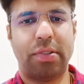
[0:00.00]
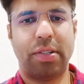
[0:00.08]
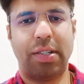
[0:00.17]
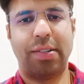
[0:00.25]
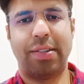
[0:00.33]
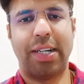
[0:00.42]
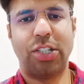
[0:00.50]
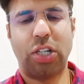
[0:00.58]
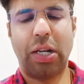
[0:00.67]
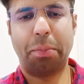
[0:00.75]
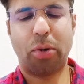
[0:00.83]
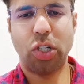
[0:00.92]
in
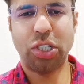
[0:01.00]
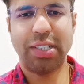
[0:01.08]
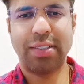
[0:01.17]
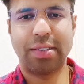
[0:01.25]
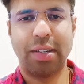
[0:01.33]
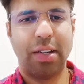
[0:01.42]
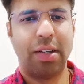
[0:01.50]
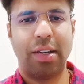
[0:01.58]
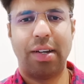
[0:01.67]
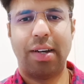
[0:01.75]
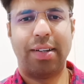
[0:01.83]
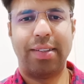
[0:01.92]
agile projects.
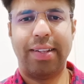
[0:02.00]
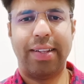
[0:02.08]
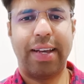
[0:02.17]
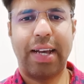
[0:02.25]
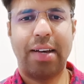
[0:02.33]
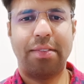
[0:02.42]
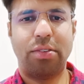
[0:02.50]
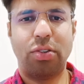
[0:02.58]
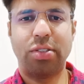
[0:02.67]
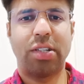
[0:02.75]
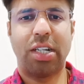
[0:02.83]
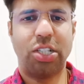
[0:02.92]
Then they have
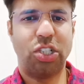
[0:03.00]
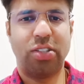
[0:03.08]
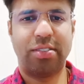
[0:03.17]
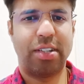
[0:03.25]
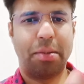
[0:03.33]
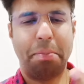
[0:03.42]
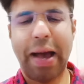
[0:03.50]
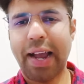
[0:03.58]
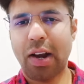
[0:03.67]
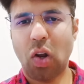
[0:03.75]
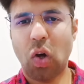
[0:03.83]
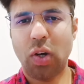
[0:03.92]
risk-adjusted
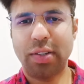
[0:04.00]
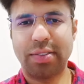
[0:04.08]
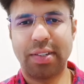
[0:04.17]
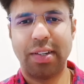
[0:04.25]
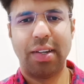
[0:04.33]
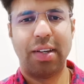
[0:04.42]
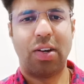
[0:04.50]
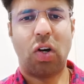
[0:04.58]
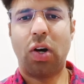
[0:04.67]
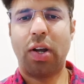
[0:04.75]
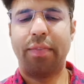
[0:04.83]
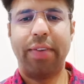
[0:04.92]
backlogs,
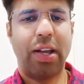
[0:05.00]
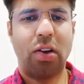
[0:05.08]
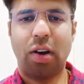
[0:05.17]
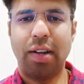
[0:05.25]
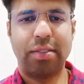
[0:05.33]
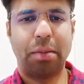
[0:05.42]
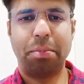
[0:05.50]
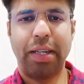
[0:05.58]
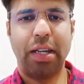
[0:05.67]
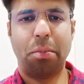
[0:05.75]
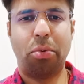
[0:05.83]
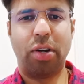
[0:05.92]
or we call
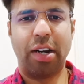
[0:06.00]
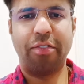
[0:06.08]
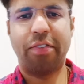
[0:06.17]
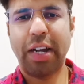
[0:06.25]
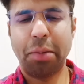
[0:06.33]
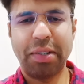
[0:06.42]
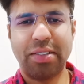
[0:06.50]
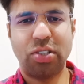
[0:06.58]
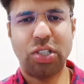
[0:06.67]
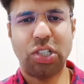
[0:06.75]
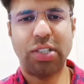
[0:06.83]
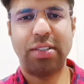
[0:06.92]
something about refinement
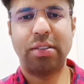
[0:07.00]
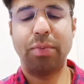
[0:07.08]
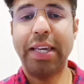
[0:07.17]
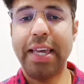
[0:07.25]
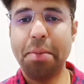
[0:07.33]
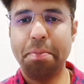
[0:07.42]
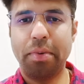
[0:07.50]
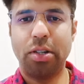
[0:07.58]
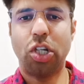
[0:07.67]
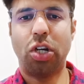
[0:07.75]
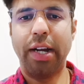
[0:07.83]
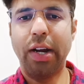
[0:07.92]
sessions. We keep
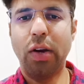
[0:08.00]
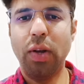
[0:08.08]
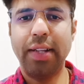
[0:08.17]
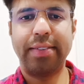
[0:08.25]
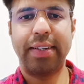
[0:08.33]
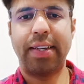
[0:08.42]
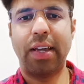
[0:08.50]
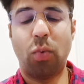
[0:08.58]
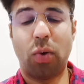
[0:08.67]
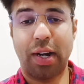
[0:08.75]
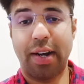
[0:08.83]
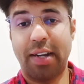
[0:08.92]
regularly checking
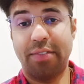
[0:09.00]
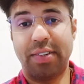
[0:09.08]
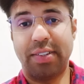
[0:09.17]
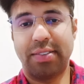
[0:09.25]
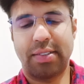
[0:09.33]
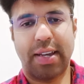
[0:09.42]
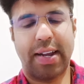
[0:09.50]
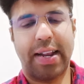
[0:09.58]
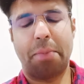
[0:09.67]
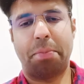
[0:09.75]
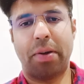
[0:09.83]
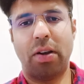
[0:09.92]
what kind of risk can
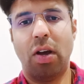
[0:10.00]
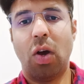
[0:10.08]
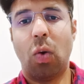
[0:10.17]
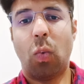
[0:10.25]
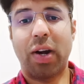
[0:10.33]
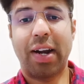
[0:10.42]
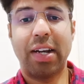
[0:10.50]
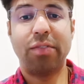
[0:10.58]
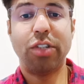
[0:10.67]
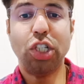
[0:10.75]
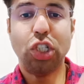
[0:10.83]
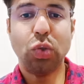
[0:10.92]
happen, what kind
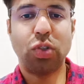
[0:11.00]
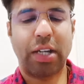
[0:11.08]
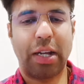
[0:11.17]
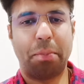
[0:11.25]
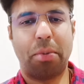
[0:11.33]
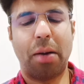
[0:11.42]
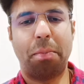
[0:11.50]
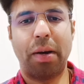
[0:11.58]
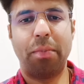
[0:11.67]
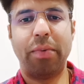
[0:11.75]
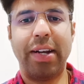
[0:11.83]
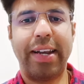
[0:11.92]
of issues can pop
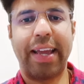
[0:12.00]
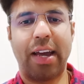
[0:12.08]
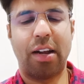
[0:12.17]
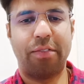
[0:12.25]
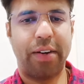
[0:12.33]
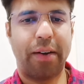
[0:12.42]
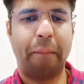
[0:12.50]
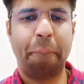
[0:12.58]
up. We'll take care of it.